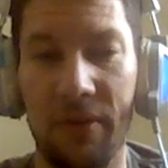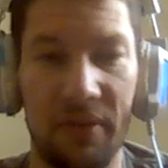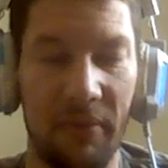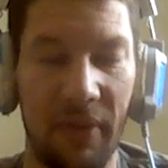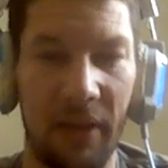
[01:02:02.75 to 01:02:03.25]
or
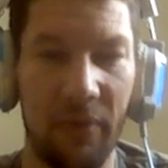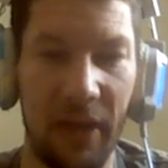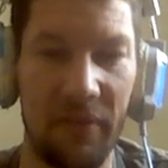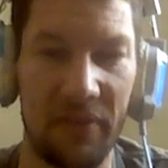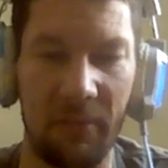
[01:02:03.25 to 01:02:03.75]
something. Like
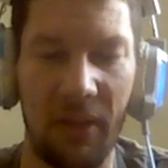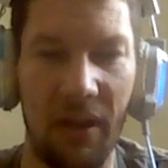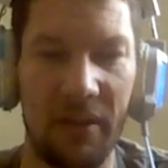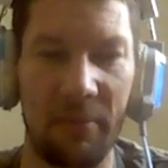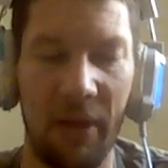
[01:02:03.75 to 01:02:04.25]
we have some
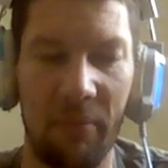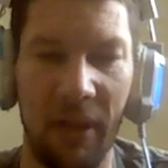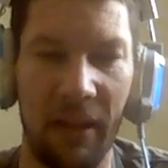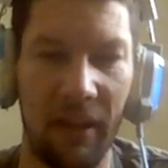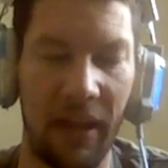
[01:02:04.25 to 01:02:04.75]
laws about
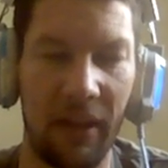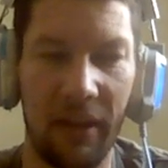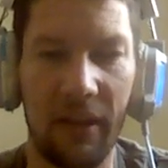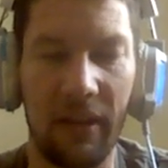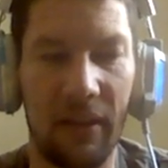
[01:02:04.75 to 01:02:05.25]
being like,
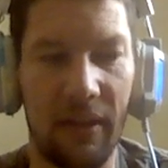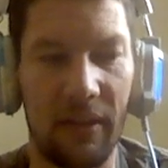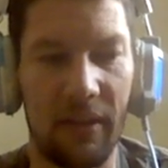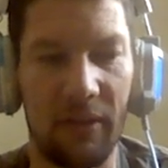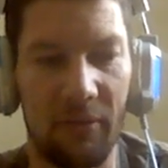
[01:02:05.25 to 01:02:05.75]

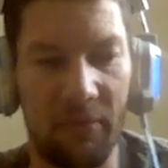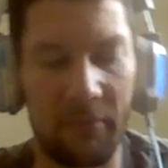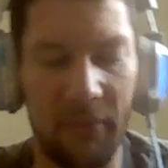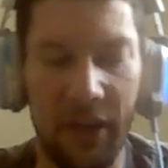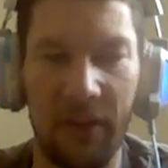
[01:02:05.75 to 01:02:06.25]

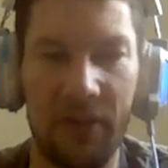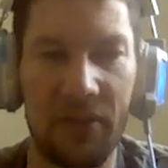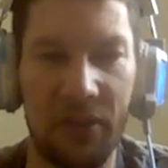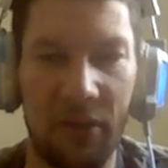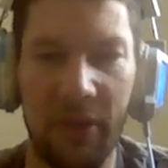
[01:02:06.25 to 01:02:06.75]

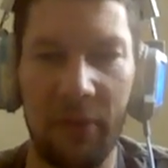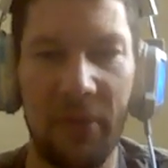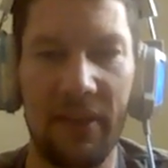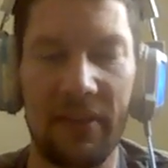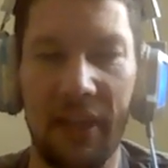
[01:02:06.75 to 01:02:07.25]
disturbing the
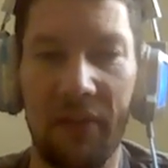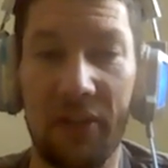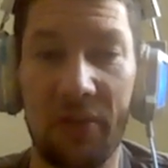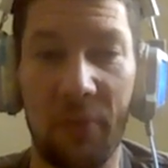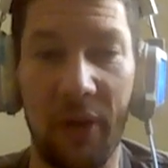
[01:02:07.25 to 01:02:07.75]
peace. Like if
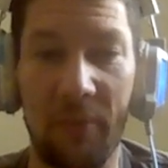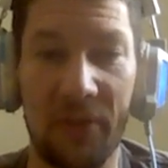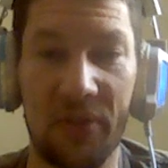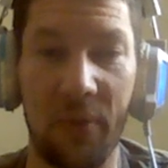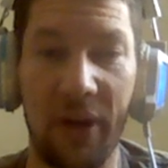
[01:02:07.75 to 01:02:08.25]
you just went up
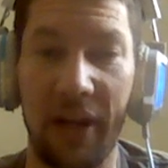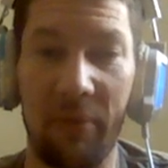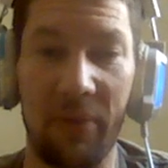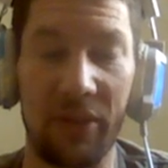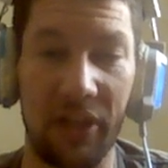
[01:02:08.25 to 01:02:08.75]
and swearing
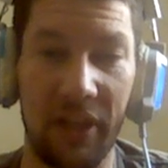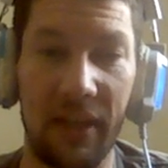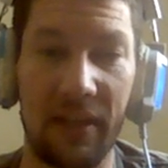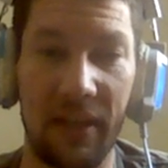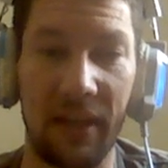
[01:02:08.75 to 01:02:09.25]
at a bunch of
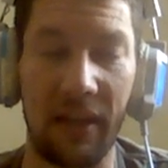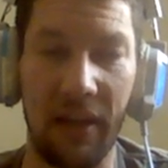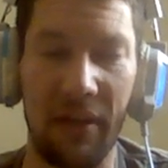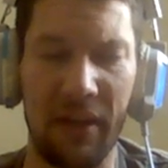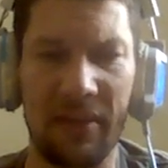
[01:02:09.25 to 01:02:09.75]
kids, like
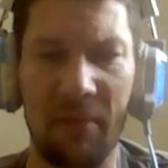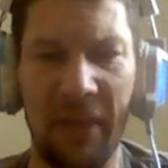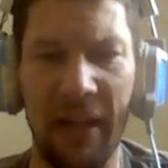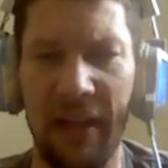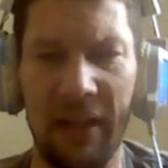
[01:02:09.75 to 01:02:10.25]
I think some
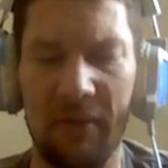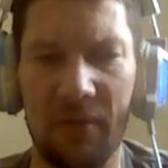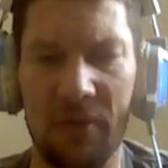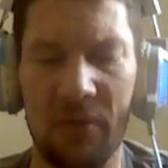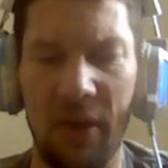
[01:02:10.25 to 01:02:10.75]
lady
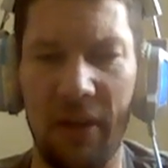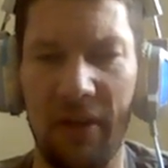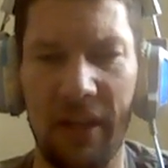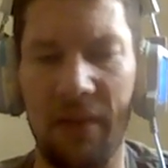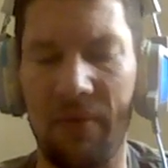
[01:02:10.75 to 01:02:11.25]
sweared
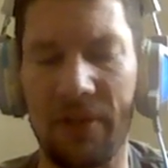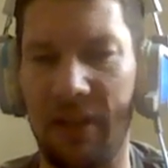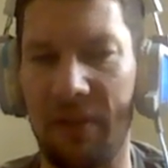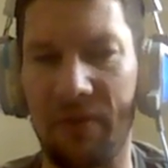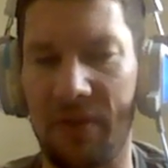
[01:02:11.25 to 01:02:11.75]
at a kid
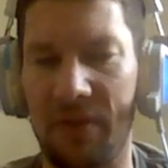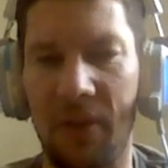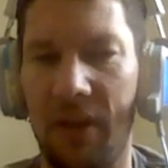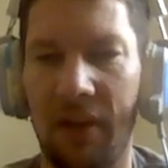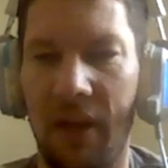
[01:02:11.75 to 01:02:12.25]
recently for
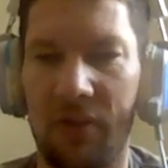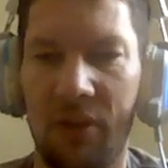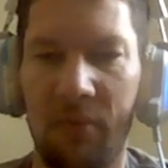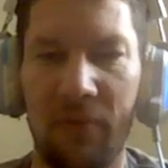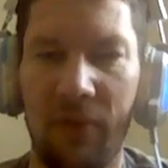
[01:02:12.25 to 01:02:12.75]
something and got in
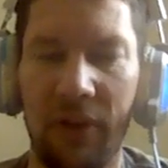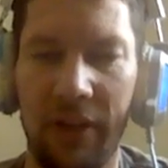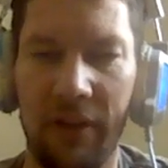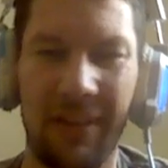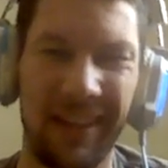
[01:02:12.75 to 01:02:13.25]
trouble for it.
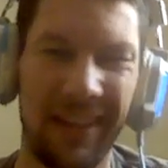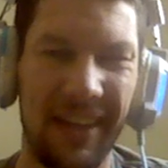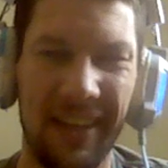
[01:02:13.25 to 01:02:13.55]
Like